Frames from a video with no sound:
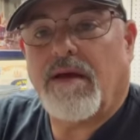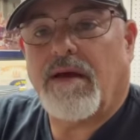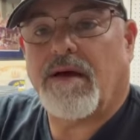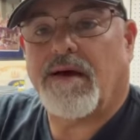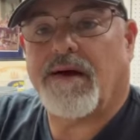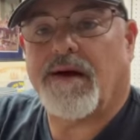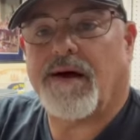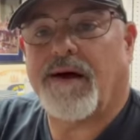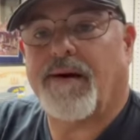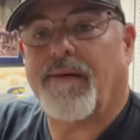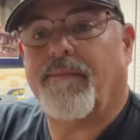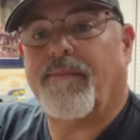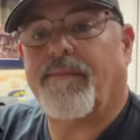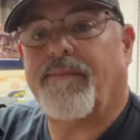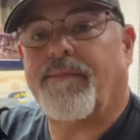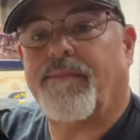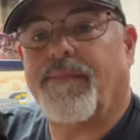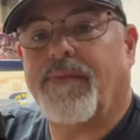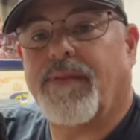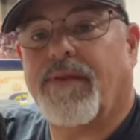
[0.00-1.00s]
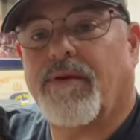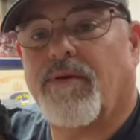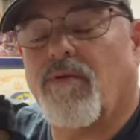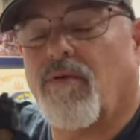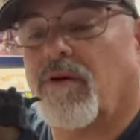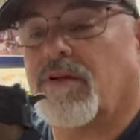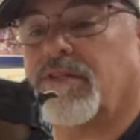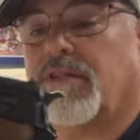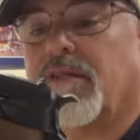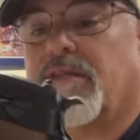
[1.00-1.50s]
Um, of
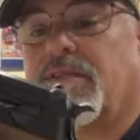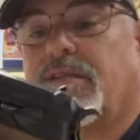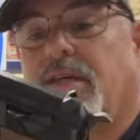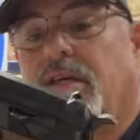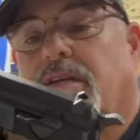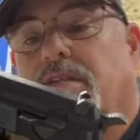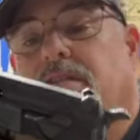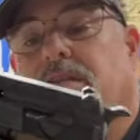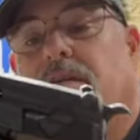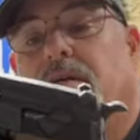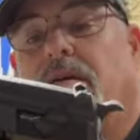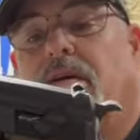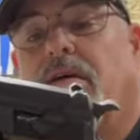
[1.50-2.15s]
course, this is